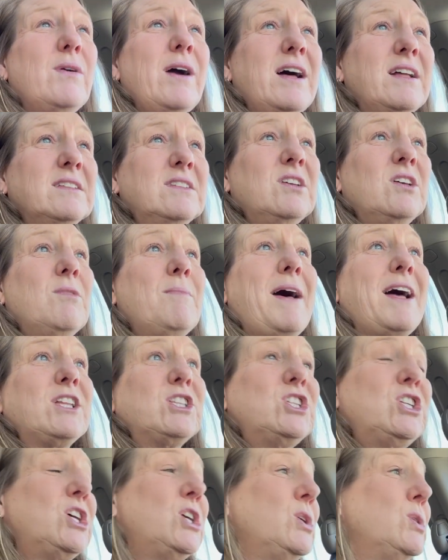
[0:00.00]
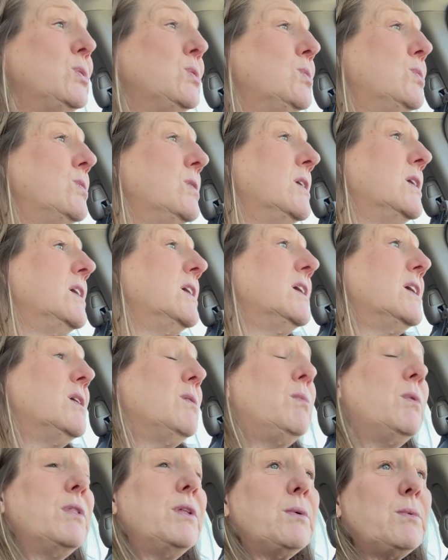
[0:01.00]
out until about
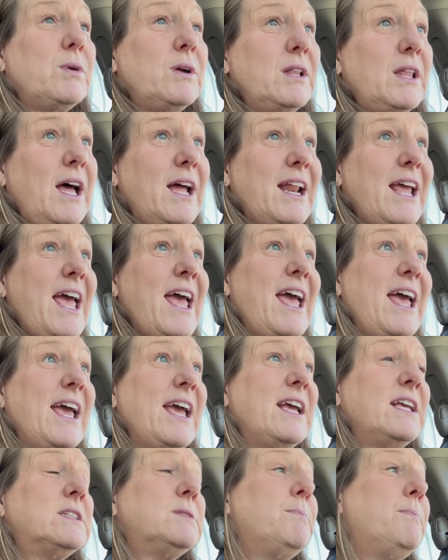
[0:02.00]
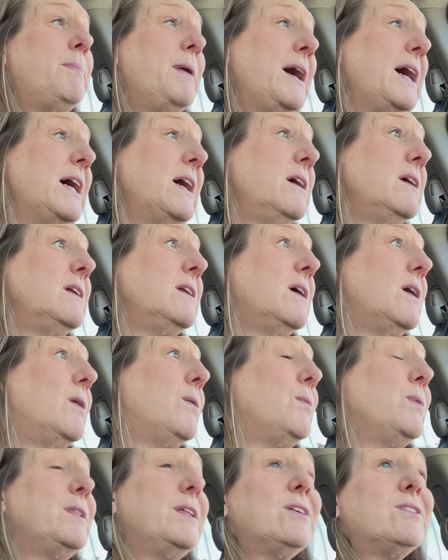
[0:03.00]
2. Well, there were a lot of eggs, but
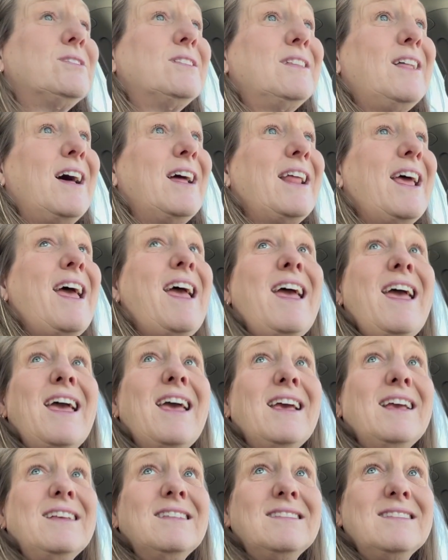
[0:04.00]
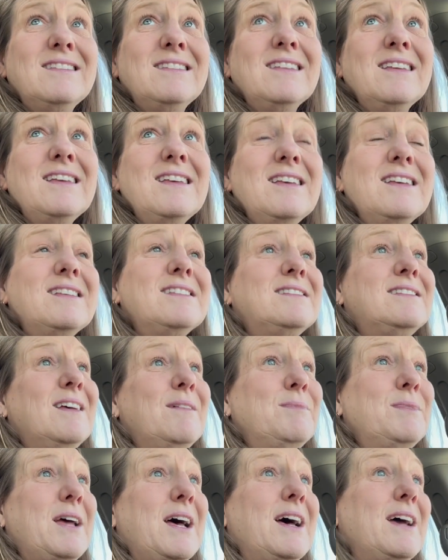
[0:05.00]
when there's a lot of eggs,
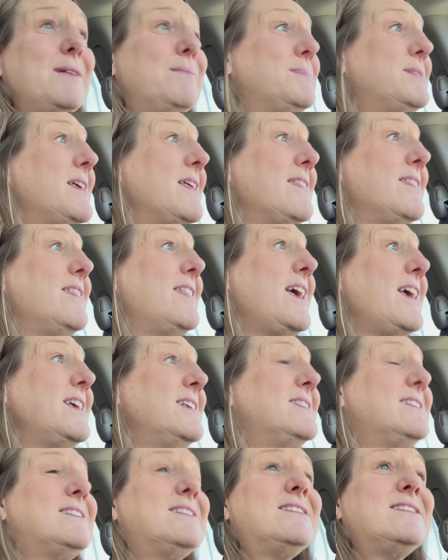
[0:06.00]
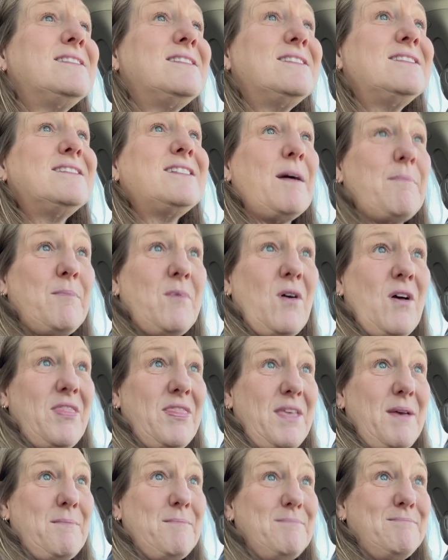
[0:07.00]
sometimes they step on
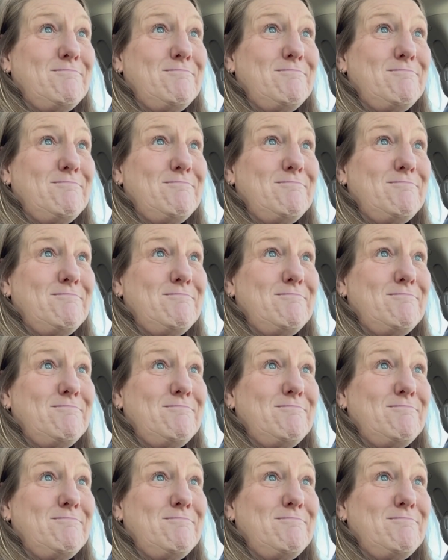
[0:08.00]
them.